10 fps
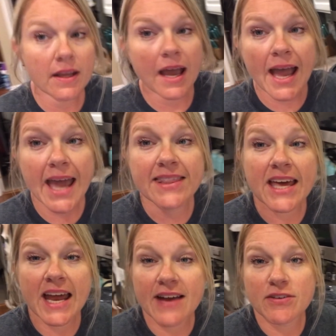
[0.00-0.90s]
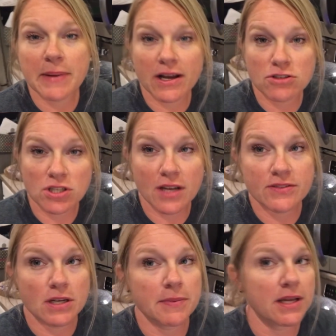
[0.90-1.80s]
I had that 1/2 pouch left,
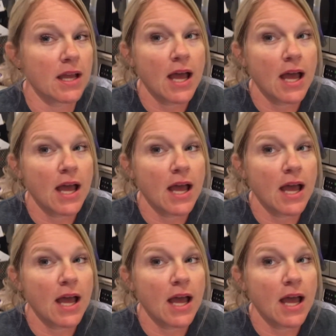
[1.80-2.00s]
and I'm like,